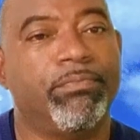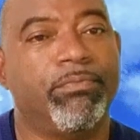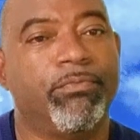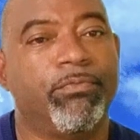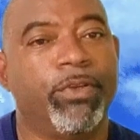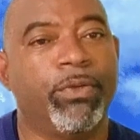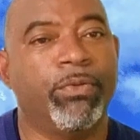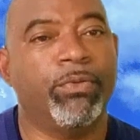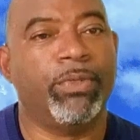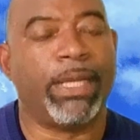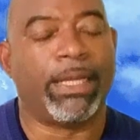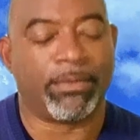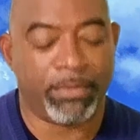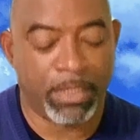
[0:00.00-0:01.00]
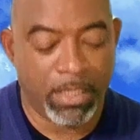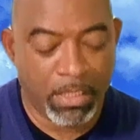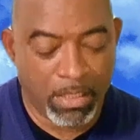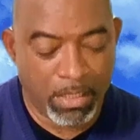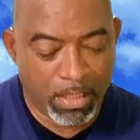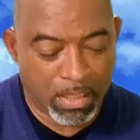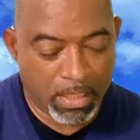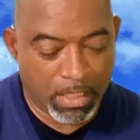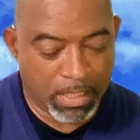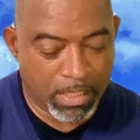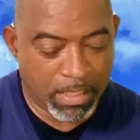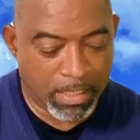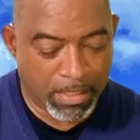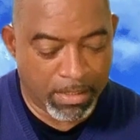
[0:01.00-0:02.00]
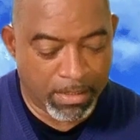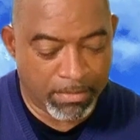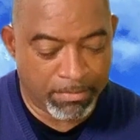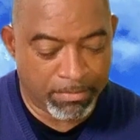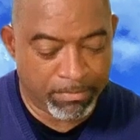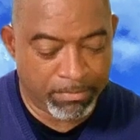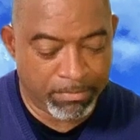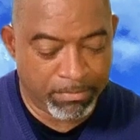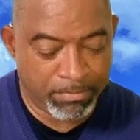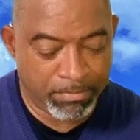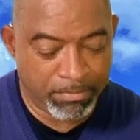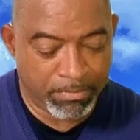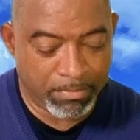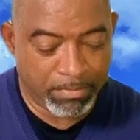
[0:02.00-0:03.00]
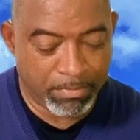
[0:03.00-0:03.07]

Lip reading: We don't do that. And